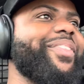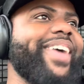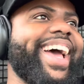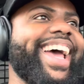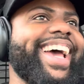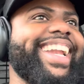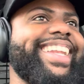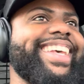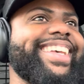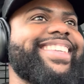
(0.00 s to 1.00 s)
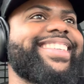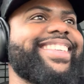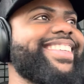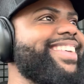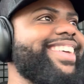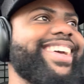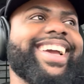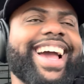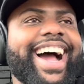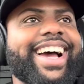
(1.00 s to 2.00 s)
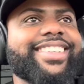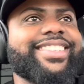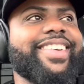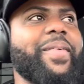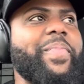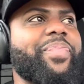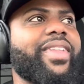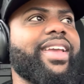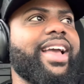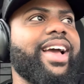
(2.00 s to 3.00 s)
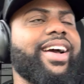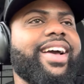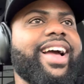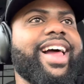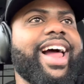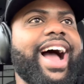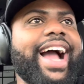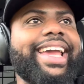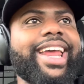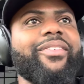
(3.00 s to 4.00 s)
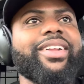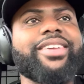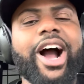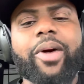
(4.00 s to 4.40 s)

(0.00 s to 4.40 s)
man. This, guys, I can't even talk